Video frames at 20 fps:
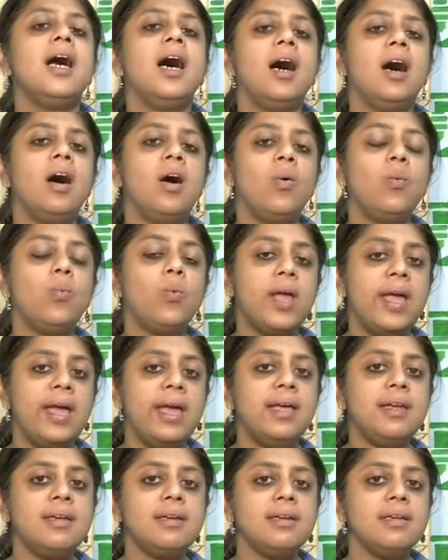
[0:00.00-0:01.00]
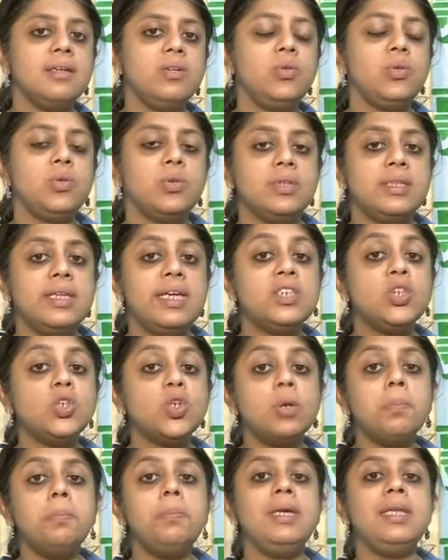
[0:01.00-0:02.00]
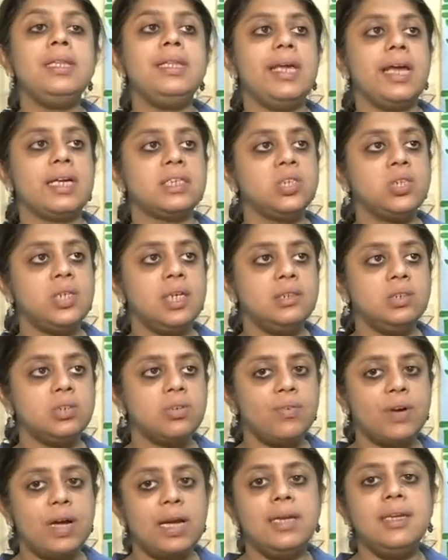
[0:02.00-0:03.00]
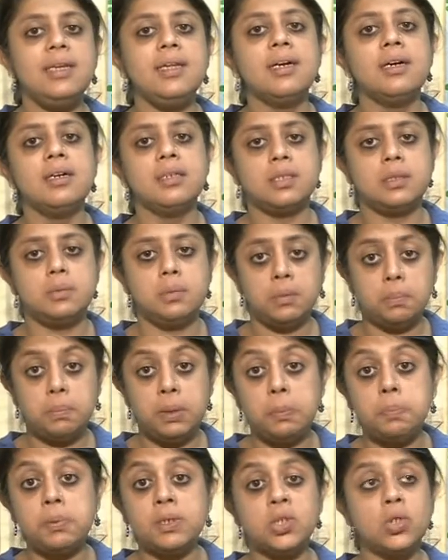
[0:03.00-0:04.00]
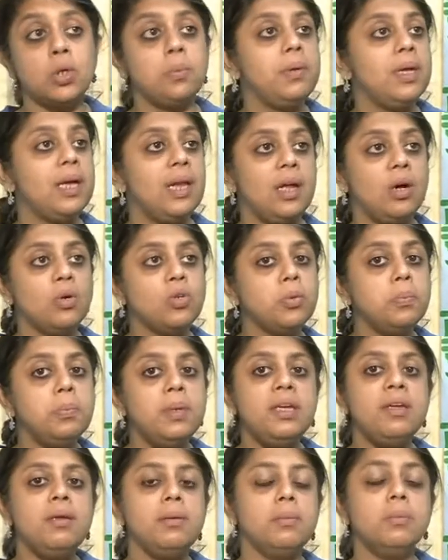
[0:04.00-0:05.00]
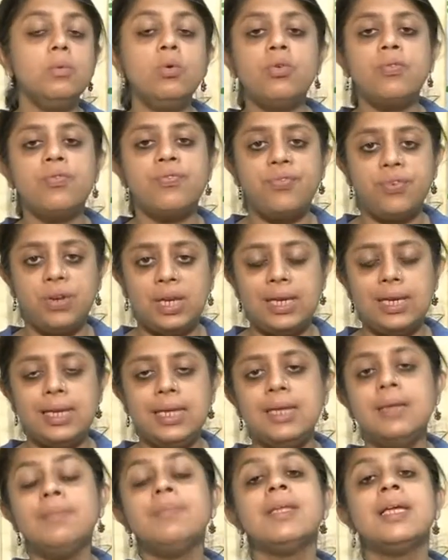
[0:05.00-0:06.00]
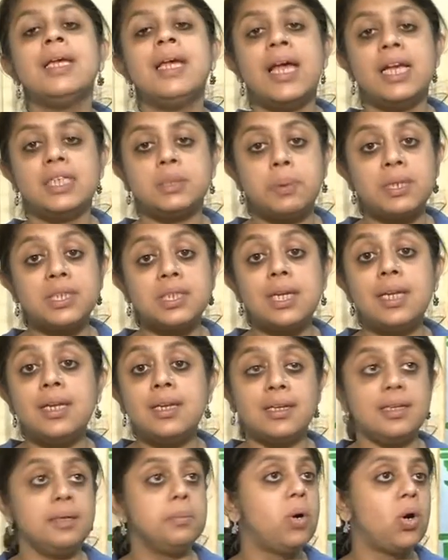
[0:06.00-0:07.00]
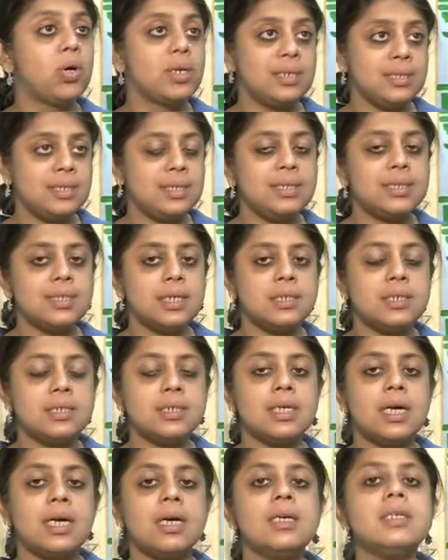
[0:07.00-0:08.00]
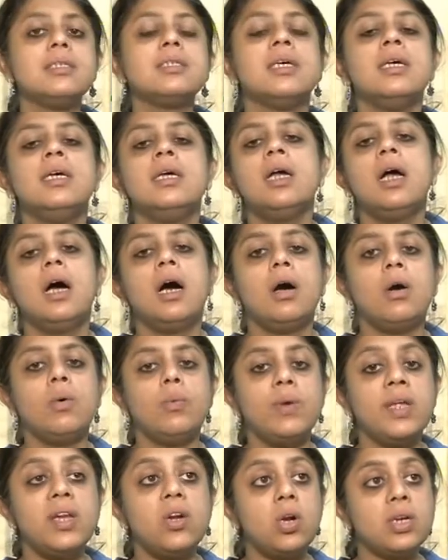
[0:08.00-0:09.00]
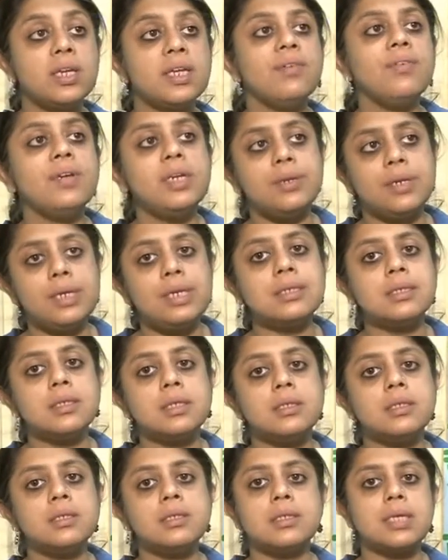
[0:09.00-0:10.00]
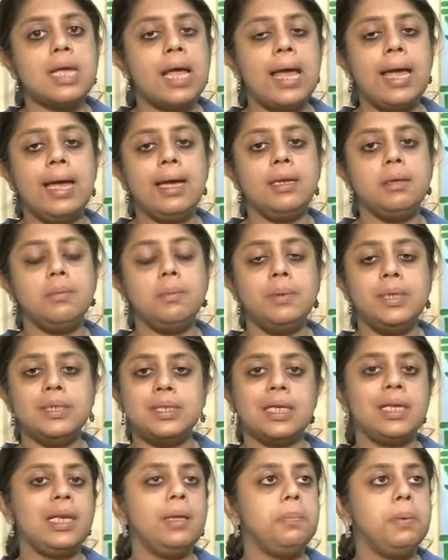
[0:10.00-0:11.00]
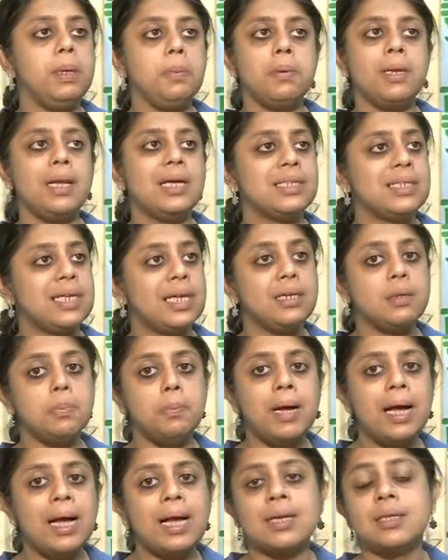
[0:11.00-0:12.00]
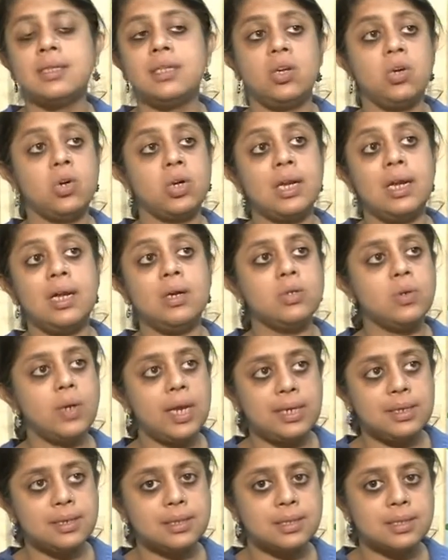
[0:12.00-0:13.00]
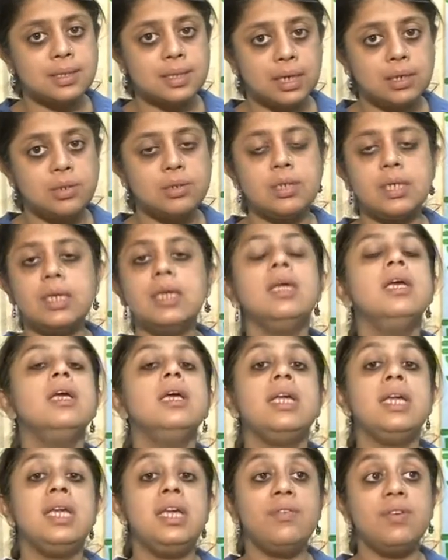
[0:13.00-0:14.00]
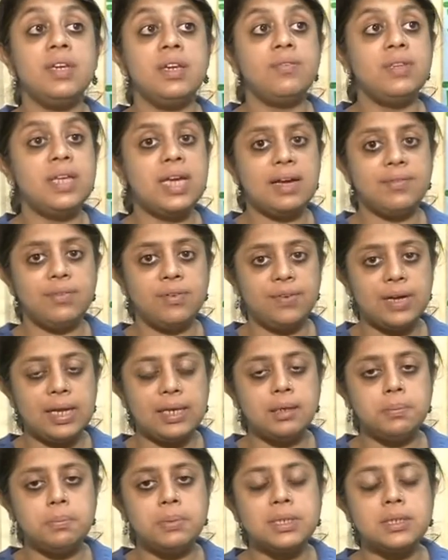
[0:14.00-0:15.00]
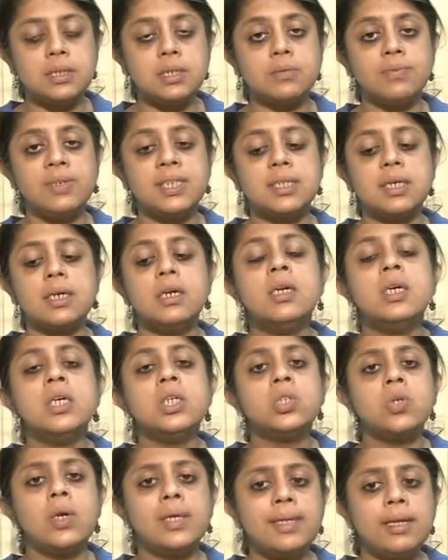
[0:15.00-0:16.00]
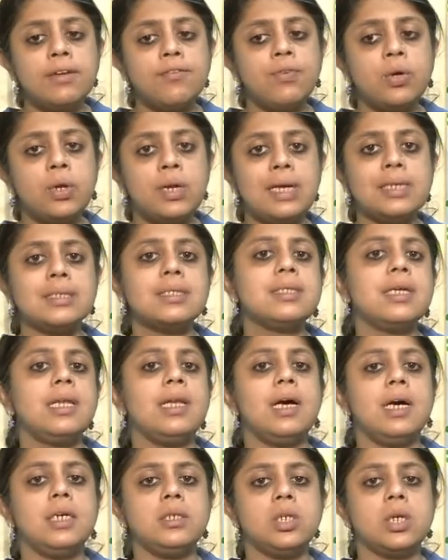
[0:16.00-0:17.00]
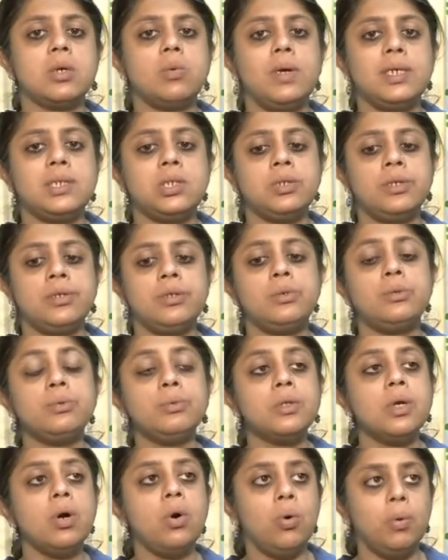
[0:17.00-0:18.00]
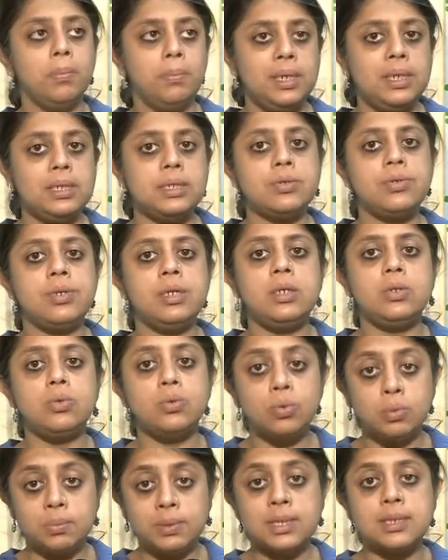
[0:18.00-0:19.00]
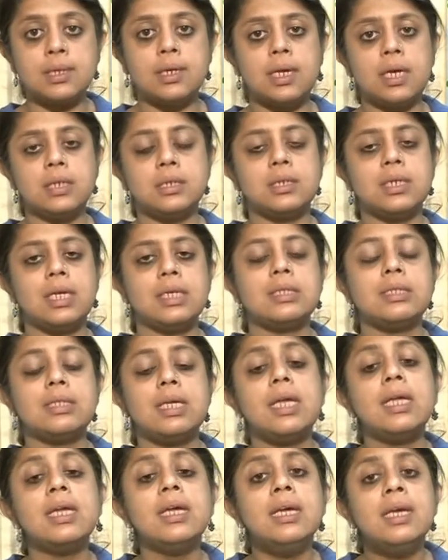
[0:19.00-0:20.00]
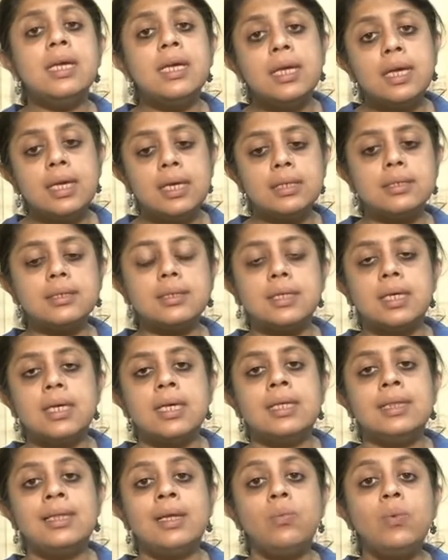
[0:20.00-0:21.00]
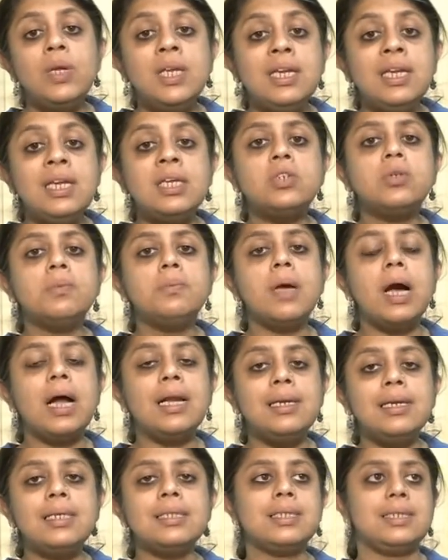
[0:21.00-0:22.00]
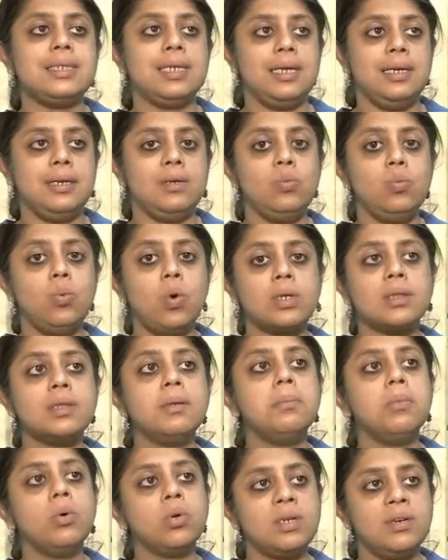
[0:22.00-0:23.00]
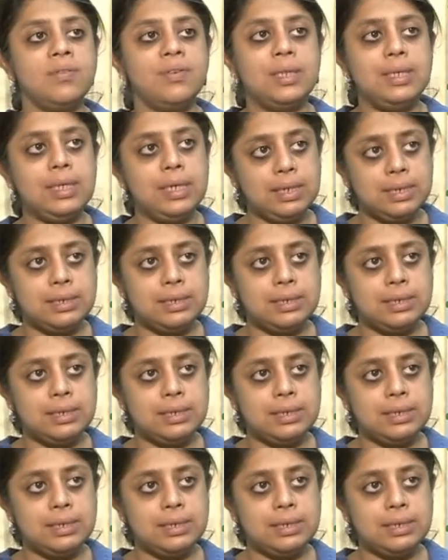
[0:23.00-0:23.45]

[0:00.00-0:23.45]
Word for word: uh, where, uh, you know, there should be the exchange of ideas, people should be allowed to move freely, especially in a democracy such as ours, uh, we're not given reasons and basically people are sent back. They're not allowed to enter this country, even if they have a valid business visa. So I think for us, the larger question to the Home Ministry, to Mr. Rajnath Singh, is that we need to understand what the motive and the